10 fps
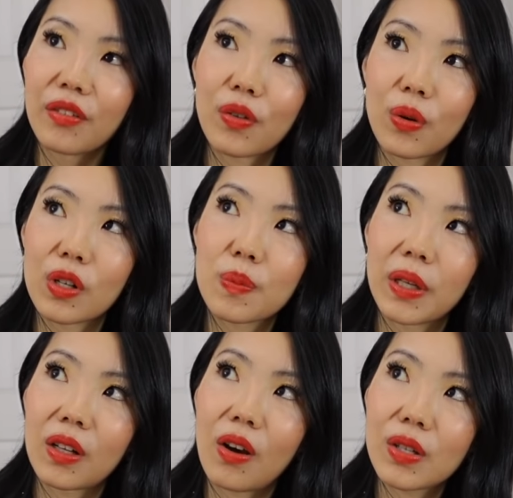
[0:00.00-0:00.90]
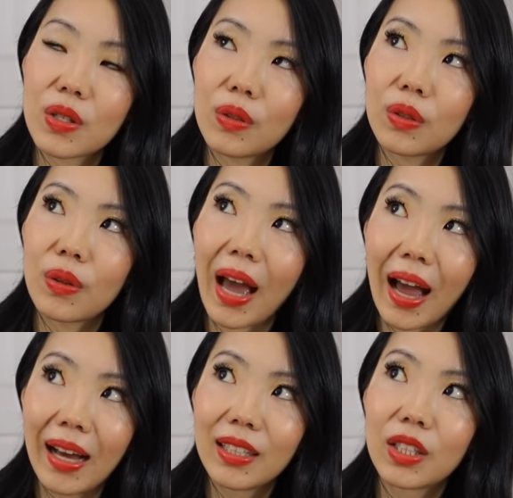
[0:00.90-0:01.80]
of course, but also to
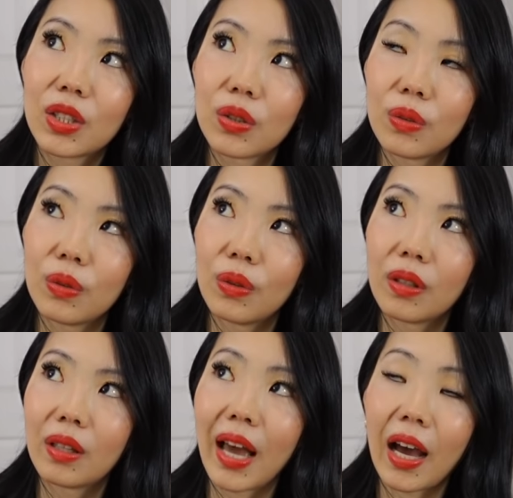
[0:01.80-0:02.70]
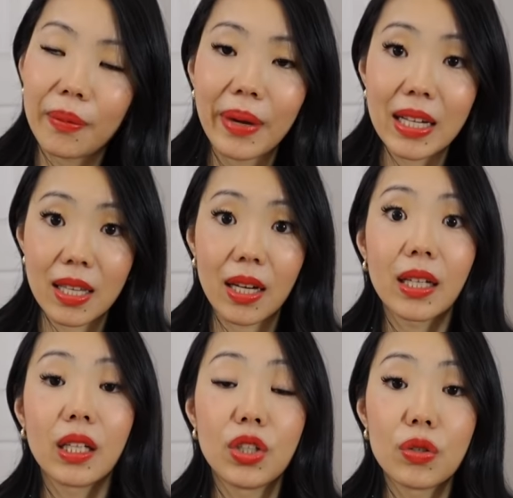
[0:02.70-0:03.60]
add to the handbags that I
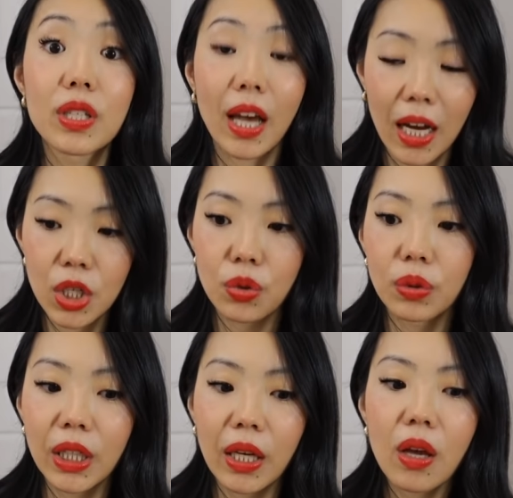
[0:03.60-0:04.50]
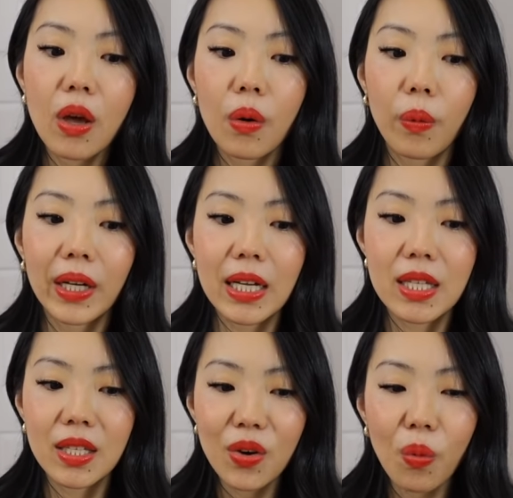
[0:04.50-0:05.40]
can use casually when I
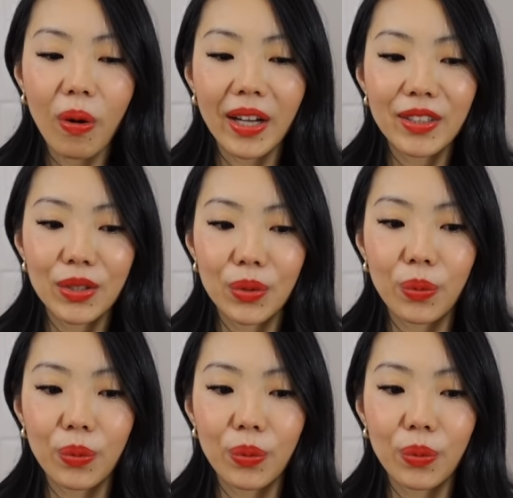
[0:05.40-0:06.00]
still want to